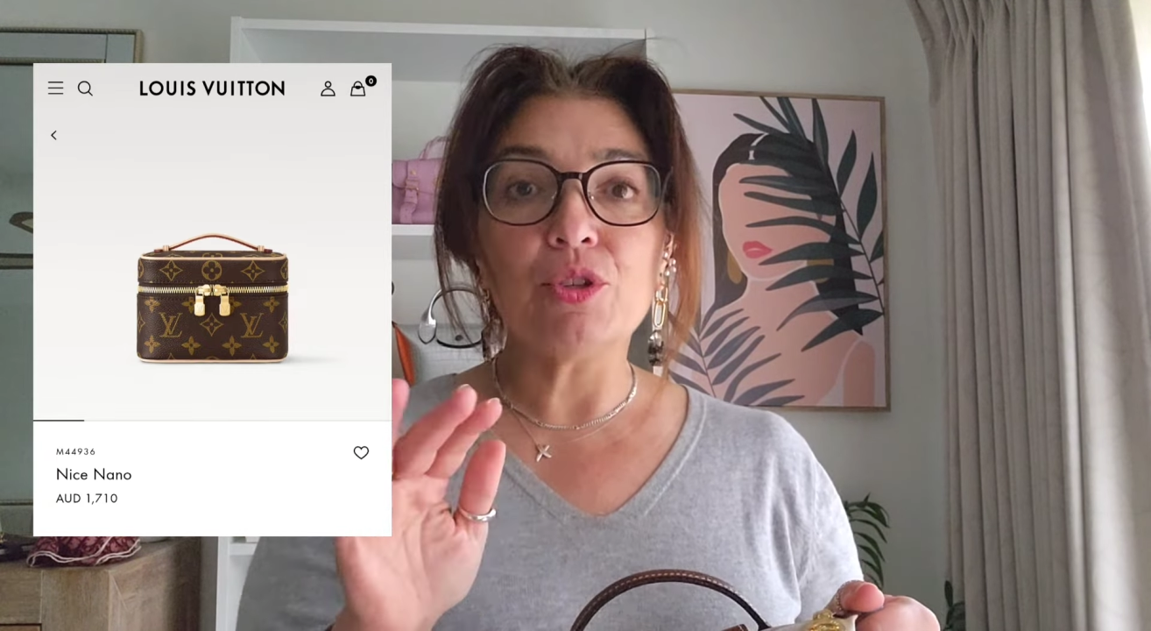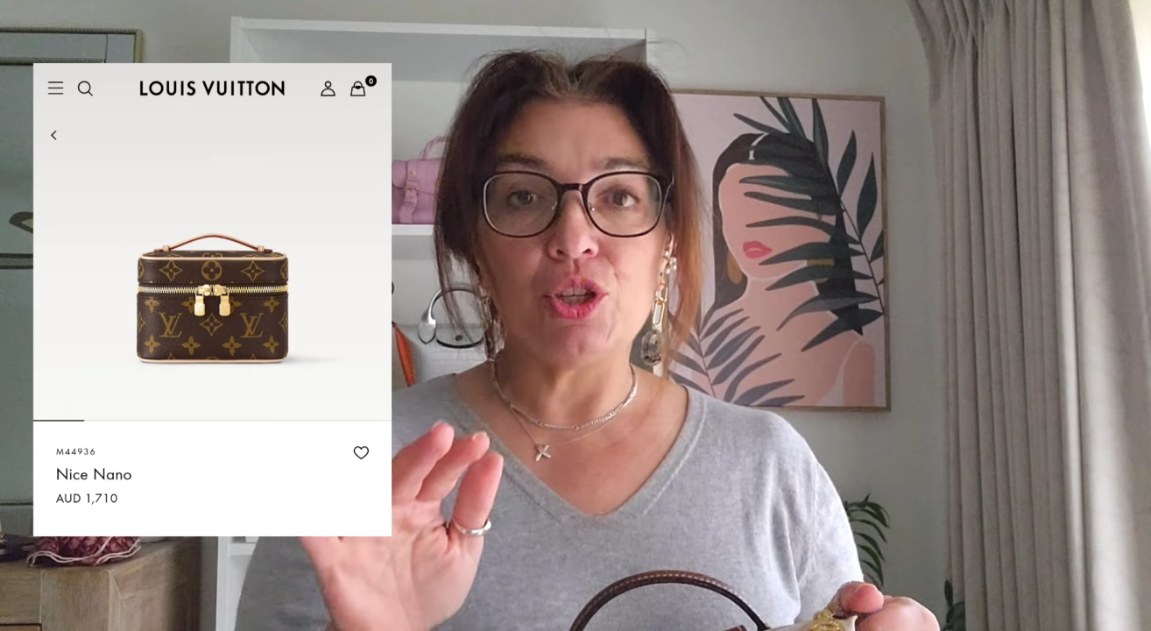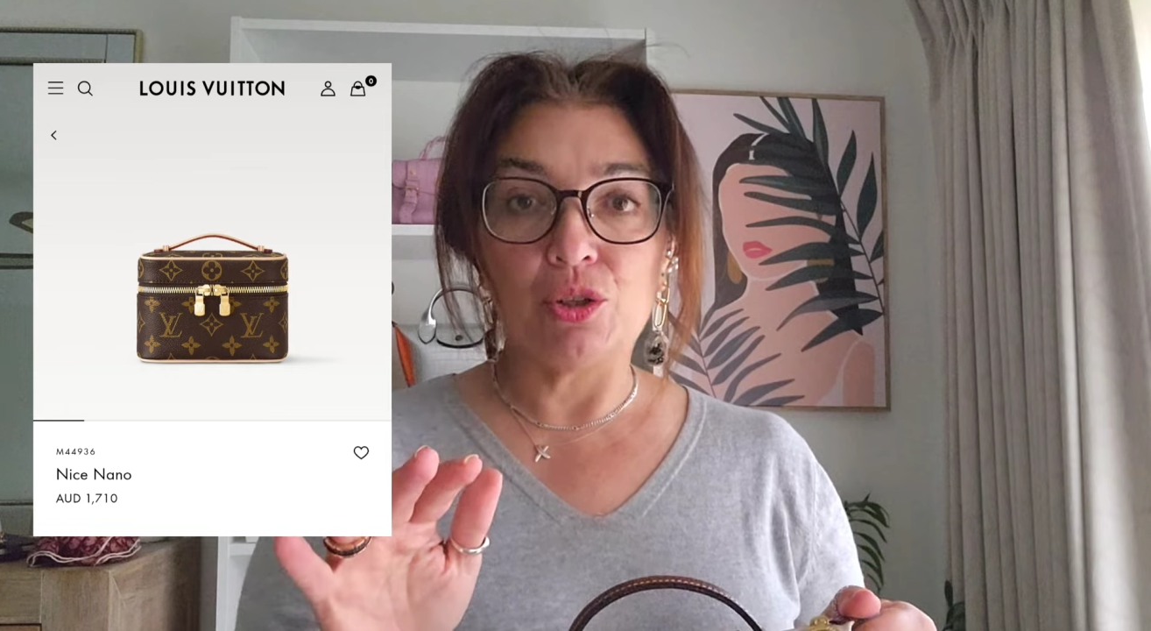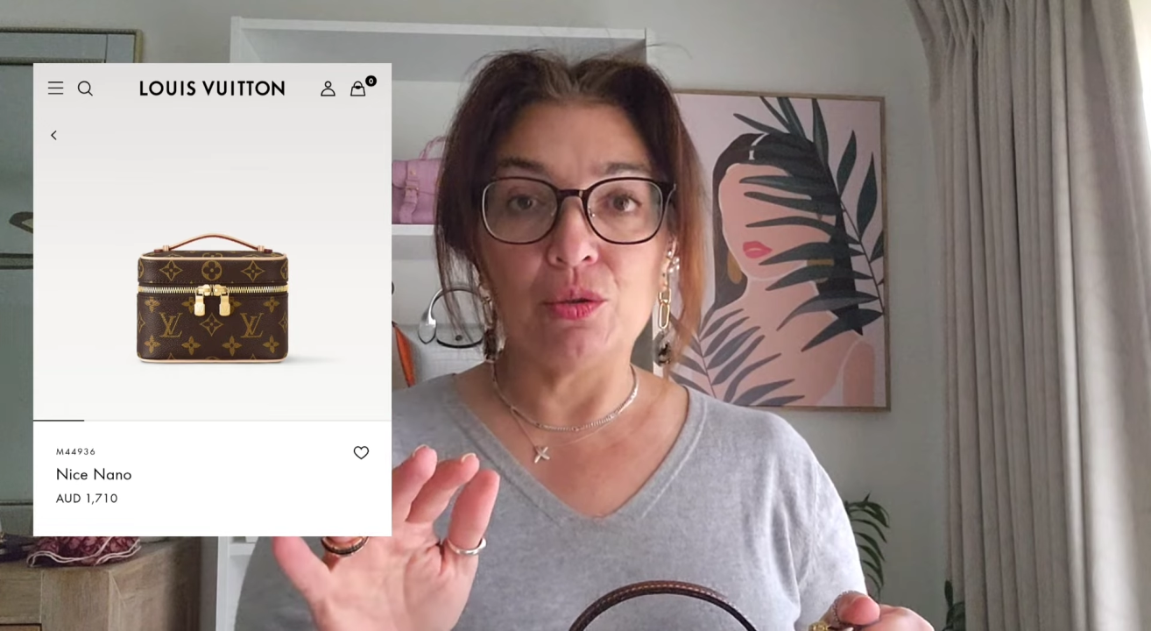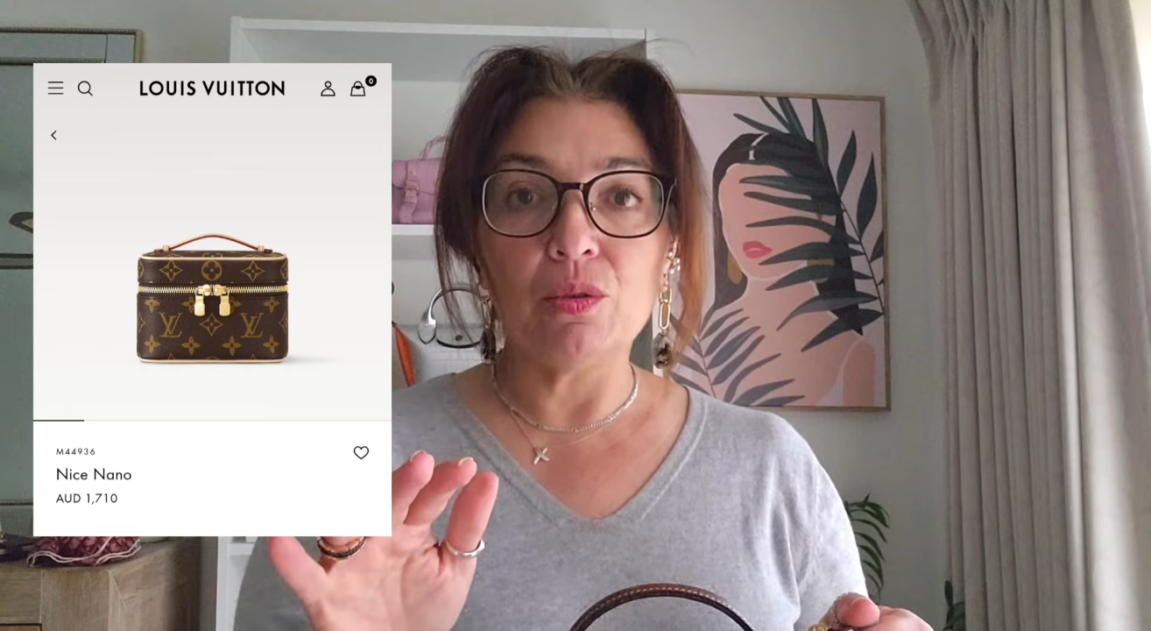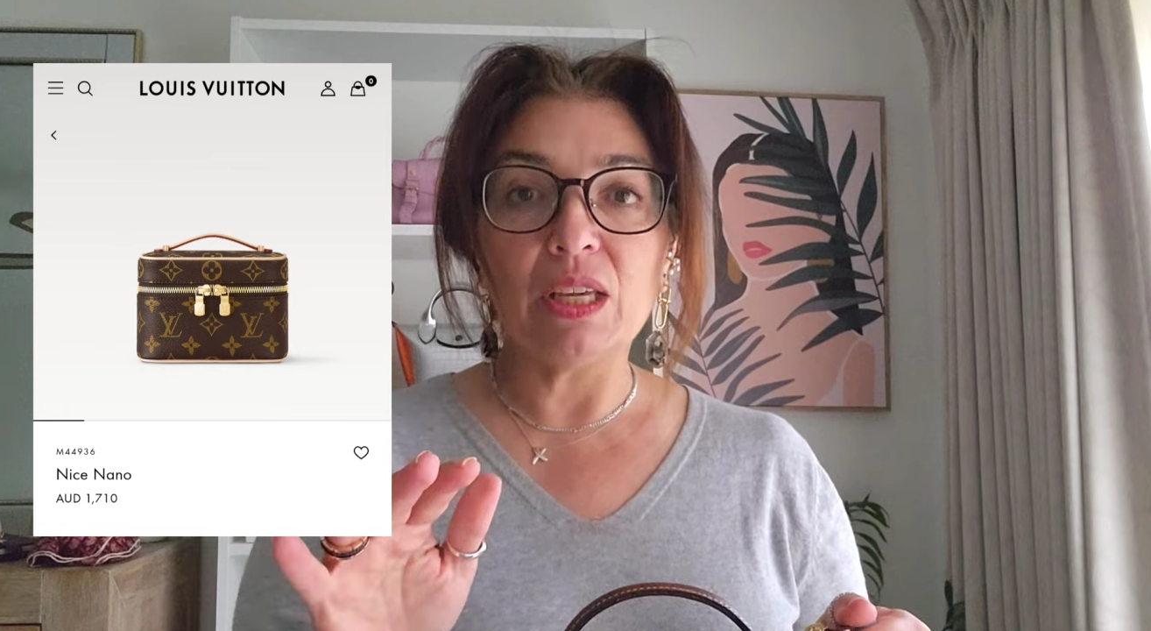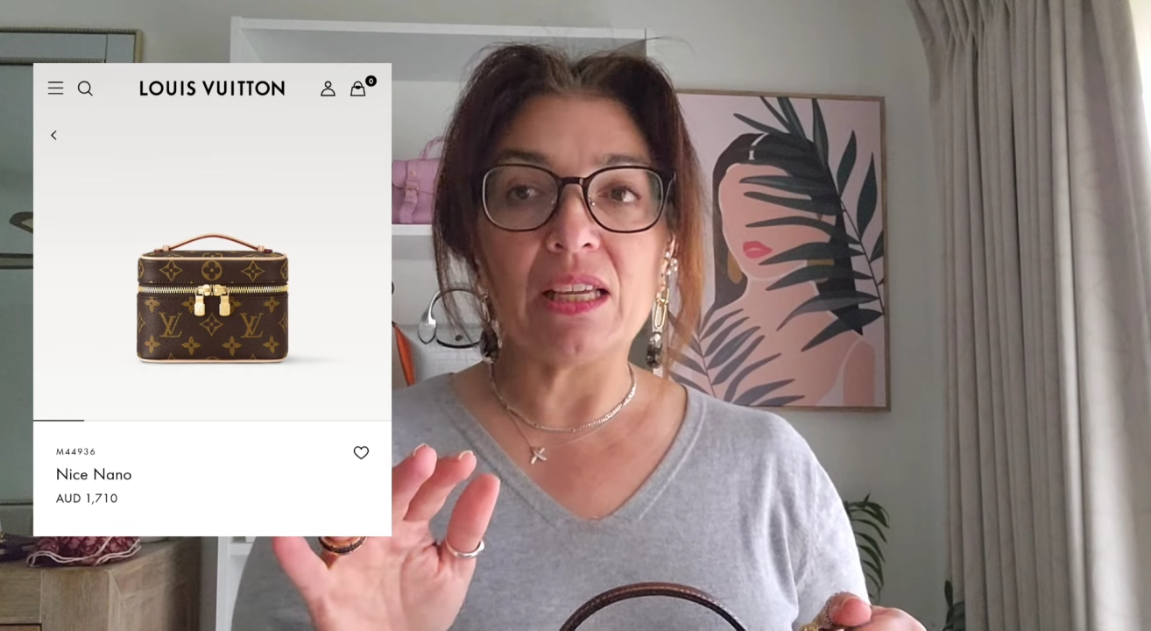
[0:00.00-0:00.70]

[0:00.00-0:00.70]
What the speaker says: new,